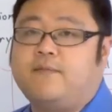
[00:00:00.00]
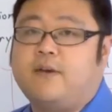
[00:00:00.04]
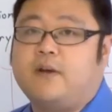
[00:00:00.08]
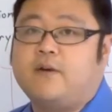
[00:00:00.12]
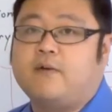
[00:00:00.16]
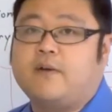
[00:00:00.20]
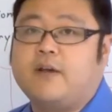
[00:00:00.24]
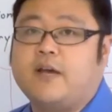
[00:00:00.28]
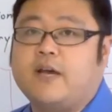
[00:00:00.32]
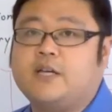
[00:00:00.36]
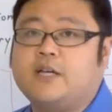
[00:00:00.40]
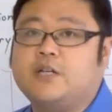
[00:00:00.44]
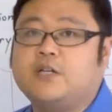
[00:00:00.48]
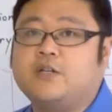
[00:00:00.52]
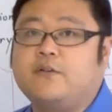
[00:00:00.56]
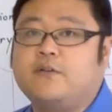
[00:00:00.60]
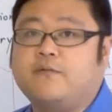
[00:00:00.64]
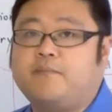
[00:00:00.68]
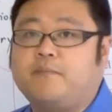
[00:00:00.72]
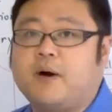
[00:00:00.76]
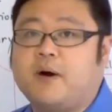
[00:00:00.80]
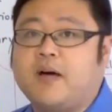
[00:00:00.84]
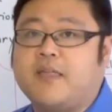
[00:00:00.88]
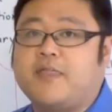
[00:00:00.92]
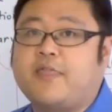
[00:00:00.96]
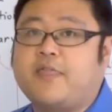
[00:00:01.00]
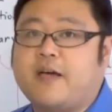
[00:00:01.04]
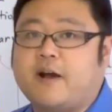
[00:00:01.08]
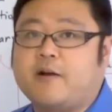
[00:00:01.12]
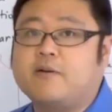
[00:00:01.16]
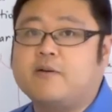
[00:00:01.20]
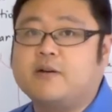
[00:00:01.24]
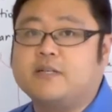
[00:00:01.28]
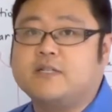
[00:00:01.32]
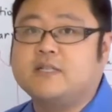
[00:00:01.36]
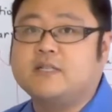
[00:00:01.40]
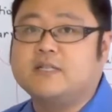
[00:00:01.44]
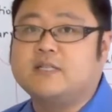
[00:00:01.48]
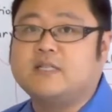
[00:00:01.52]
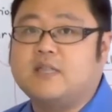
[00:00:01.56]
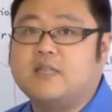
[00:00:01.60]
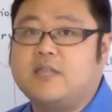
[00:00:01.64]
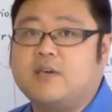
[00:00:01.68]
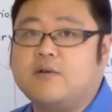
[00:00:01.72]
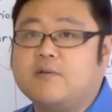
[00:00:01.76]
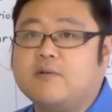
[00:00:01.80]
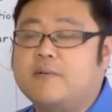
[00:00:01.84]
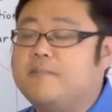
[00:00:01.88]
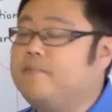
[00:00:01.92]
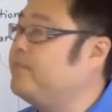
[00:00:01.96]
variation of Pythagoras'
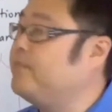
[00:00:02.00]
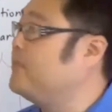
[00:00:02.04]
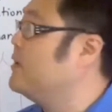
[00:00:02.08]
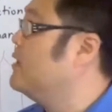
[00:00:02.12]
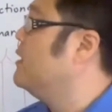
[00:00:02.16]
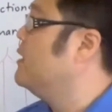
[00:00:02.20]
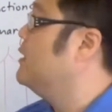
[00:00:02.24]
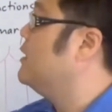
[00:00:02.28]
theorem,